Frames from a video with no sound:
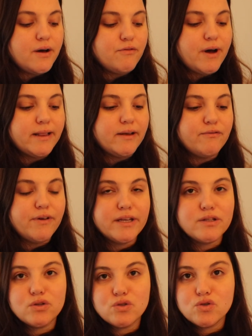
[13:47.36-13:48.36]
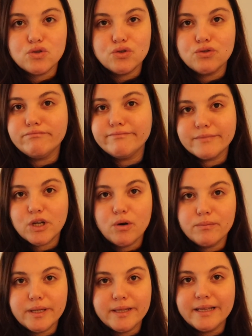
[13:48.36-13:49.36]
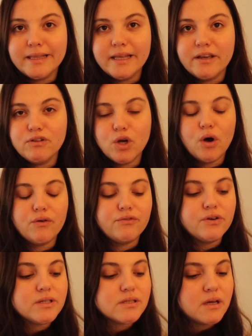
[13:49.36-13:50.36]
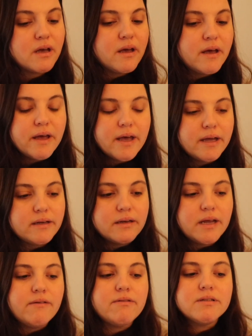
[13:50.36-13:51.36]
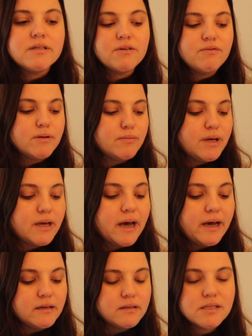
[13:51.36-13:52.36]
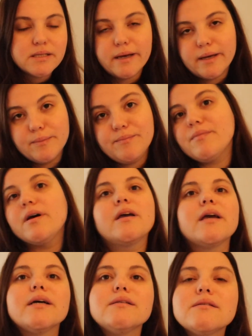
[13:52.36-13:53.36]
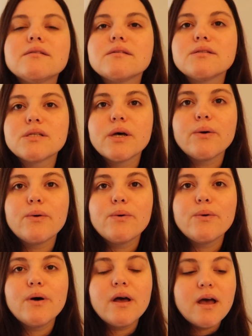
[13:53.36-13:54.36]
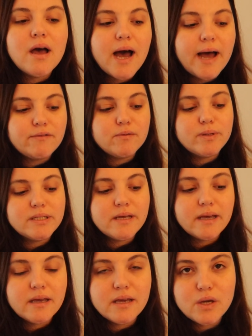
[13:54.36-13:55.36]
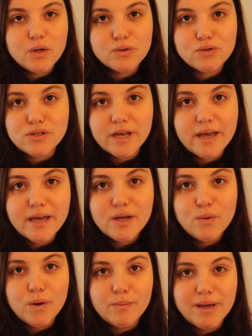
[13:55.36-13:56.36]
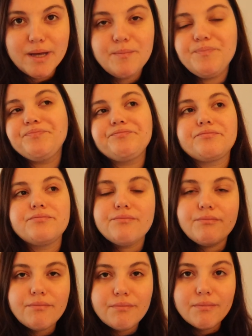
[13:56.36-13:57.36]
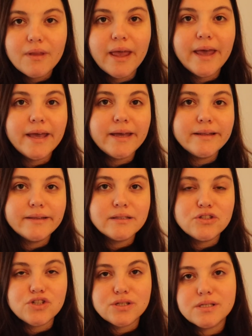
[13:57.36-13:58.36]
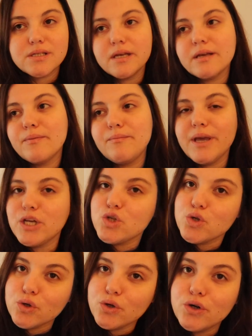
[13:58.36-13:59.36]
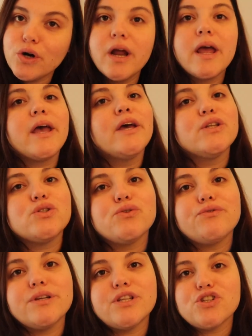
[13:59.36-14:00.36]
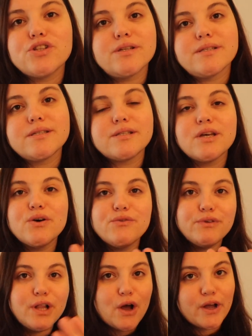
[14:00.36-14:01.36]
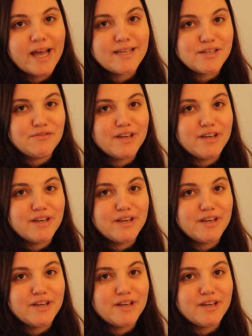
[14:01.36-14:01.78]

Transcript: while I'm waiting to completely leave the office, and then everything will be kind of same, I guess. So I will be taking you today with me, and just make sure to finish this vlog as a